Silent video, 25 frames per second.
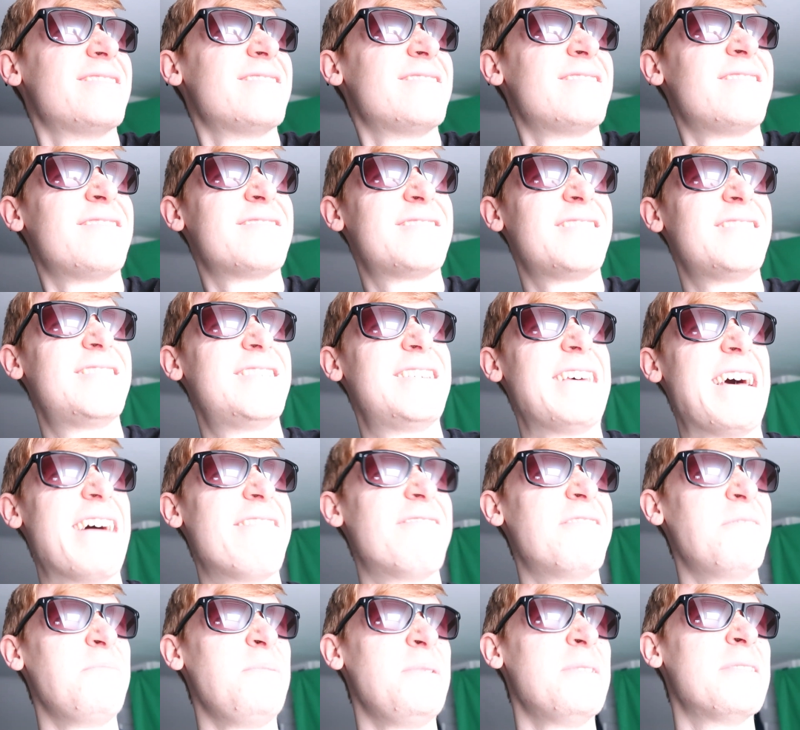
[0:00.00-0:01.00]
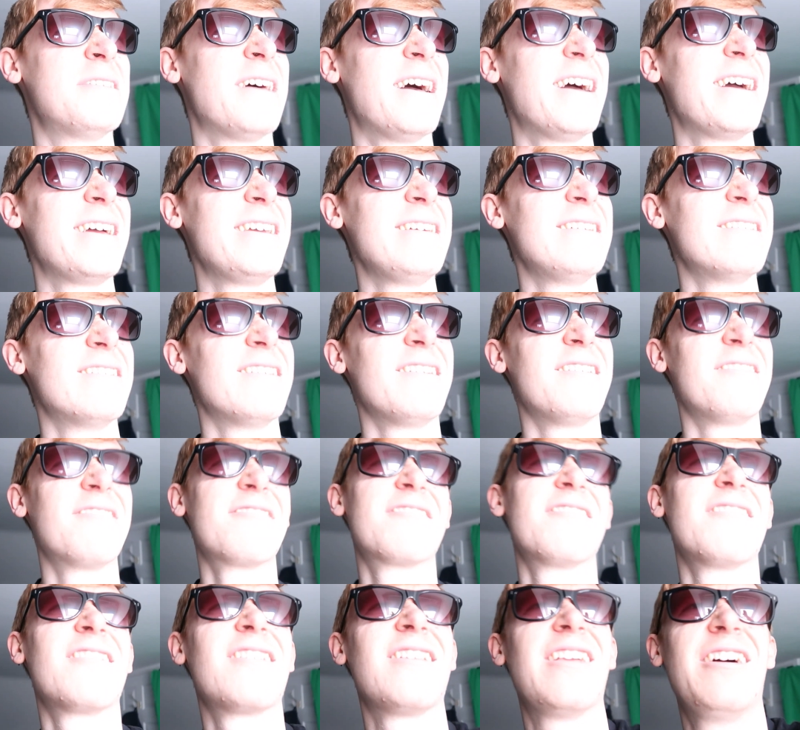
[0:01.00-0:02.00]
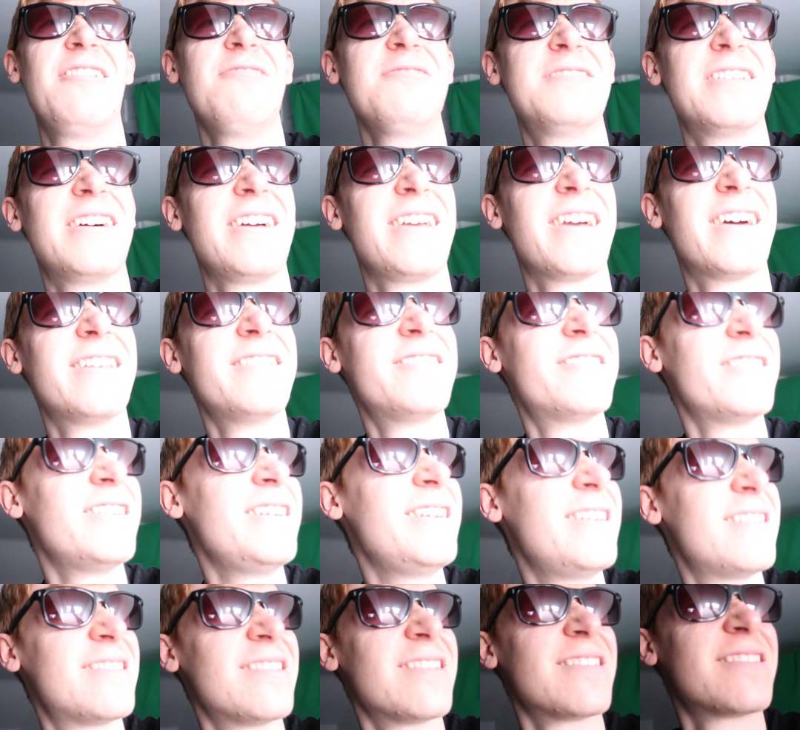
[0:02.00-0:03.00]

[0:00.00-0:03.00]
Oh, it's a terrible day. Oh, I'm going to close it again, Jesus.